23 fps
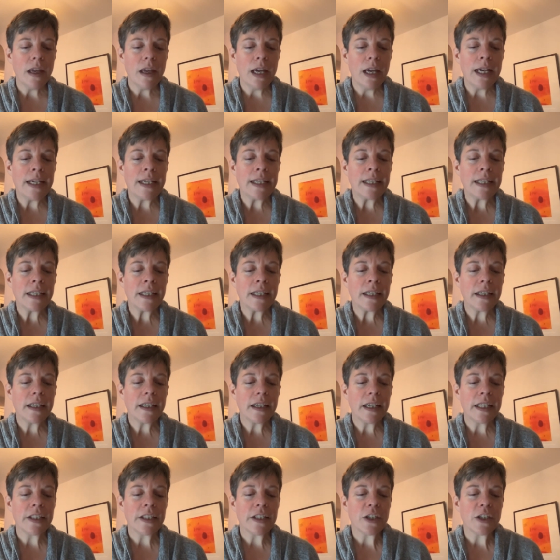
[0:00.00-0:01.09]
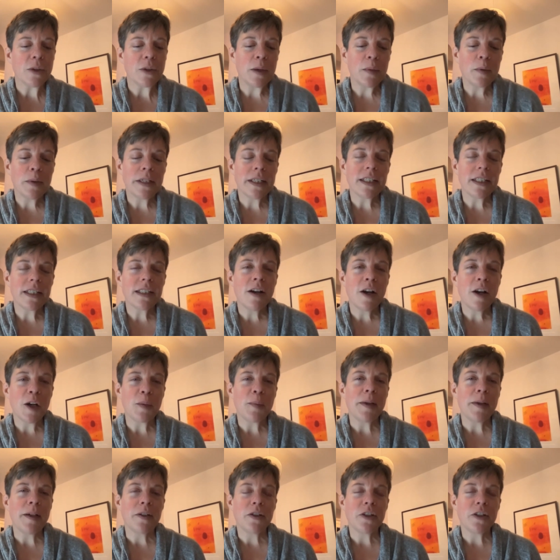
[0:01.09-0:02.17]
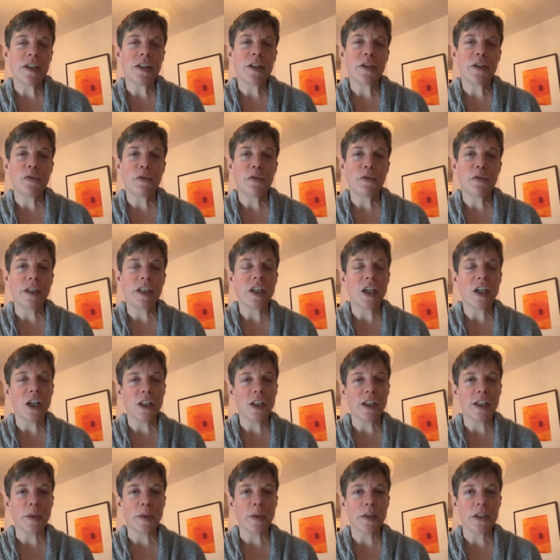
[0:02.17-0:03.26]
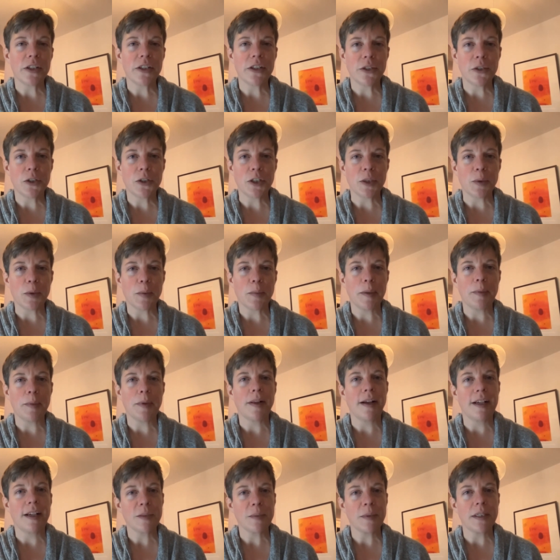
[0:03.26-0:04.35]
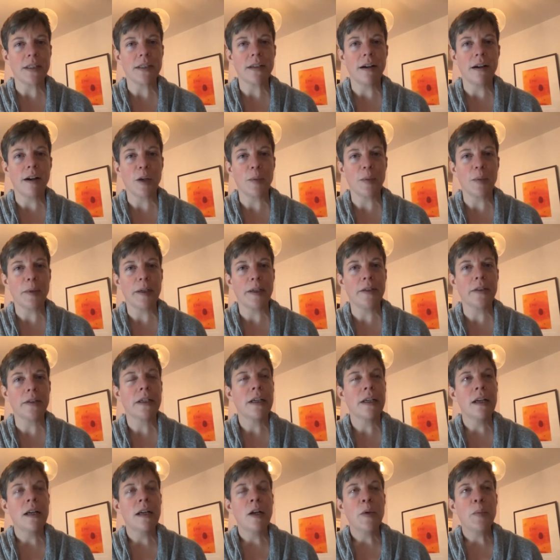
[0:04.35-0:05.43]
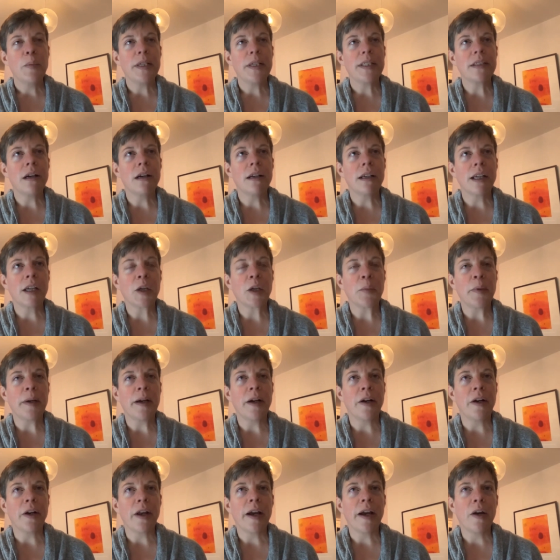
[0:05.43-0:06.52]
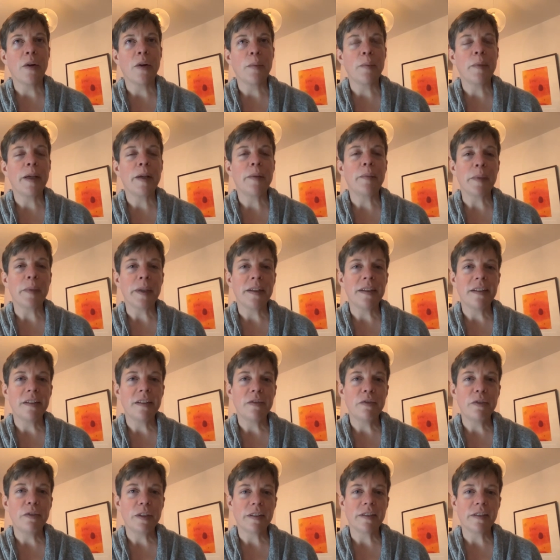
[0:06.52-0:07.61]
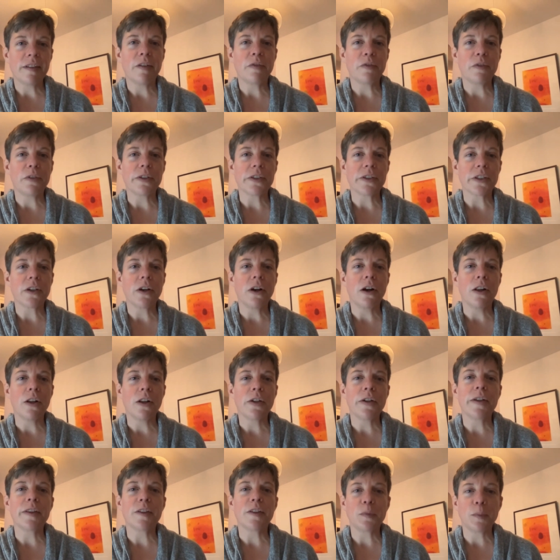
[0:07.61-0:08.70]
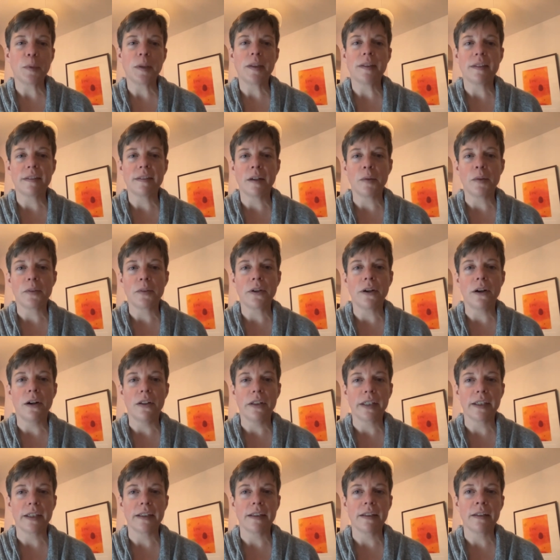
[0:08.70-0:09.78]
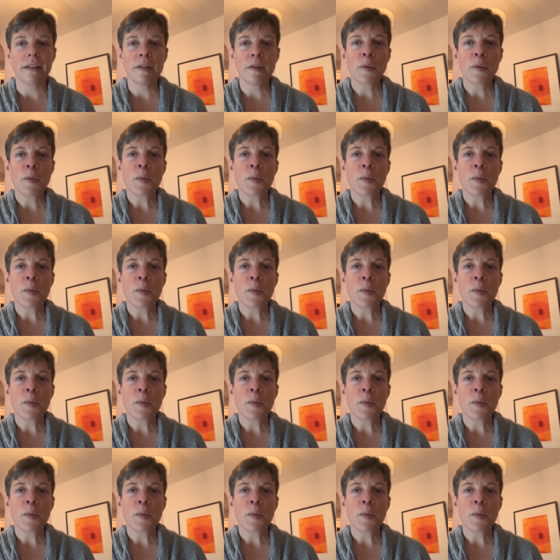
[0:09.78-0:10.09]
and and so I wanted to talk about gender free calling, which is usually what people ask me to talk about, by talking about how it made me feel safer as a caller in the spaces I was calling in,